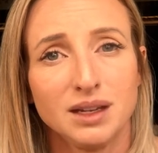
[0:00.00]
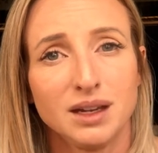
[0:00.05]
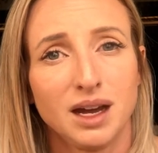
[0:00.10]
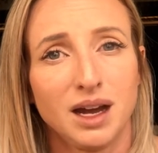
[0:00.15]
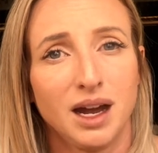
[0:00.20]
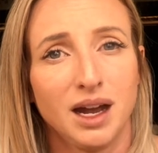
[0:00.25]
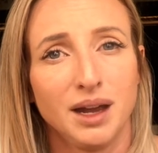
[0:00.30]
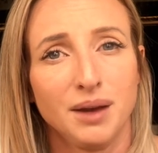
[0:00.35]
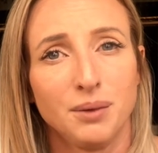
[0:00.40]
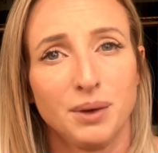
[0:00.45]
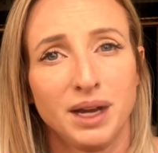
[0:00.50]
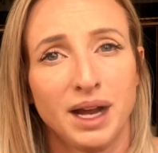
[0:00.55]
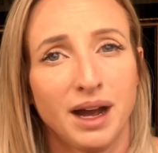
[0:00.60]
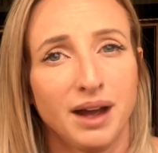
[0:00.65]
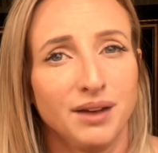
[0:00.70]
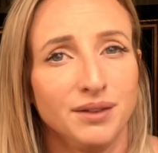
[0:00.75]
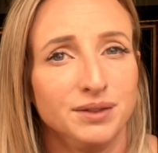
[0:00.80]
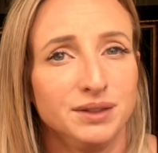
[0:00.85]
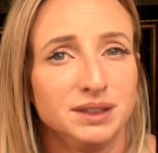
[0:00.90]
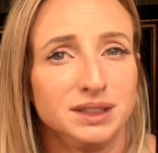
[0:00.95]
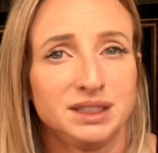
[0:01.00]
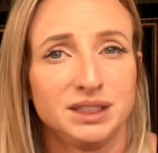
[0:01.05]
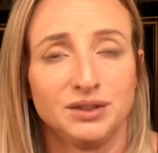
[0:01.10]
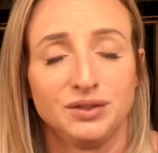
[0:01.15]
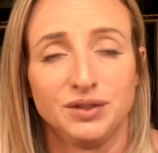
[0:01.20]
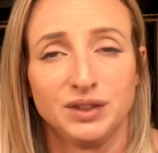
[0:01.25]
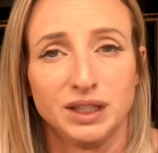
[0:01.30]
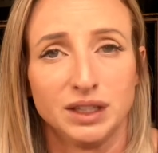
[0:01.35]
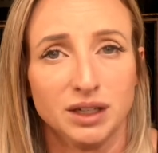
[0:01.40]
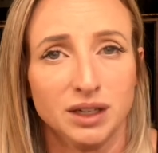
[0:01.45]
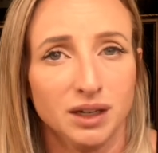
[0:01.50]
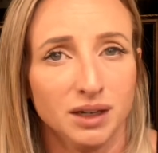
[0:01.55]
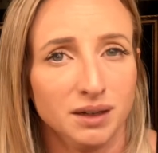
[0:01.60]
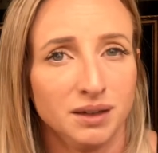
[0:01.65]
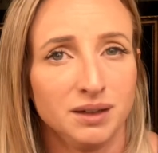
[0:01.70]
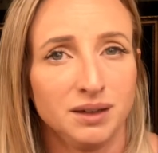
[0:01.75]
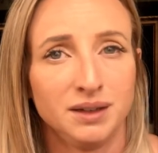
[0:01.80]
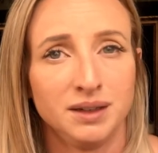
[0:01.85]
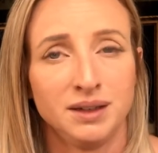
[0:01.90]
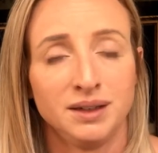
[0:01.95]
I would have severe
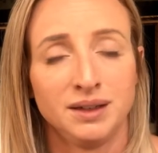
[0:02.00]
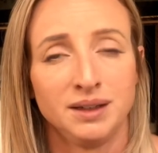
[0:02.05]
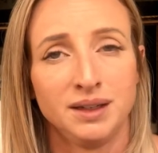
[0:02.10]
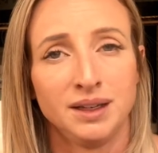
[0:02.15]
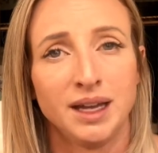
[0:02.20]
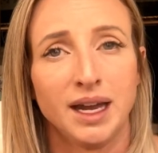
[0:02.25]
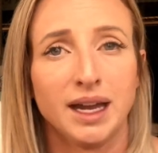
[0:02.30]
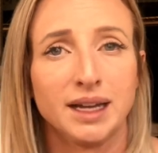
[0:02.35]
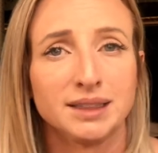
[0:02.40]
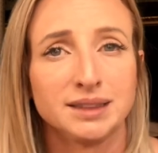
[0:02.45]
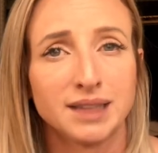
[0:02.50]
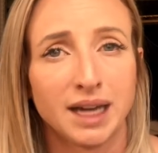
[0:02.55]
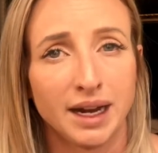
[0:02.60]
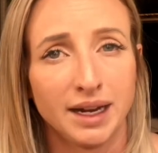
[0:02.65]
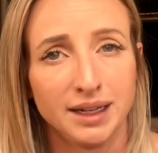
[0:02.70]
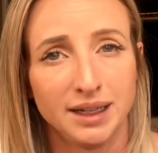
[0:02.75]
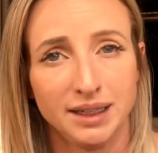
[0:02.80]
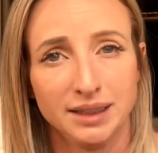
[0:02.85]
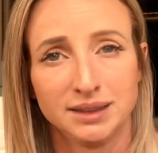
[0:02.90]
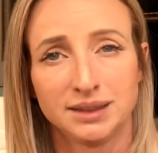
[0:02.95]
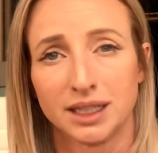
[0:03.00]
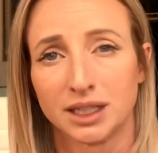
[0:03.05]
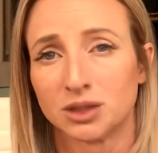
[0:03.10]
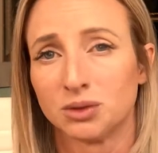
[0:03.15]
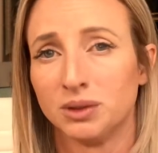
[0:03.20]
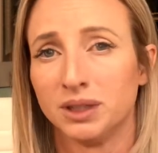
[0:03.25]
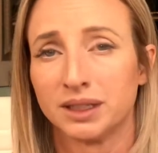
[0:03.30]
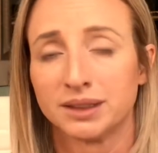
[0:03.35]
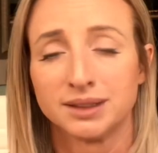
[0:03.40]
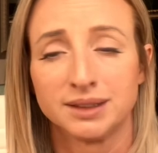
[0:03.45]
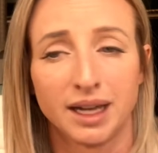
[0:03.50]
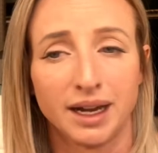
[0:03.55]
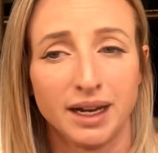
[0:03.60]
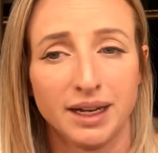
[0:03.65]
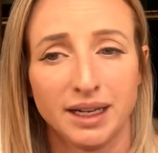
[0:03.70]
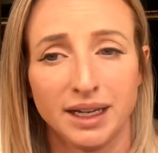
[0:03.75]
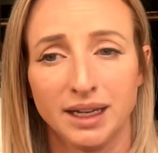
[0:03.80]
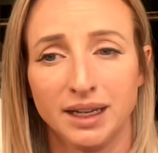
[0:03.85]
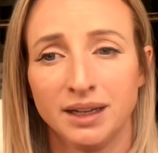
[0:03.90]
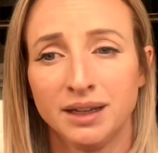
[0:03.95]
anxiety, sexual
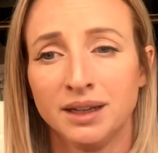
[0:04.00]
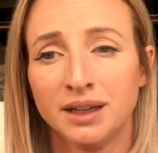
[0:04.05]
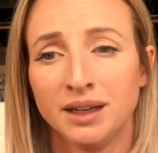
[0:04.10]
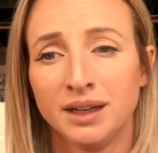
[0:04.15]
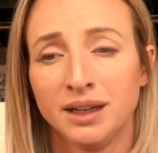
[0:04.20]
anxiety,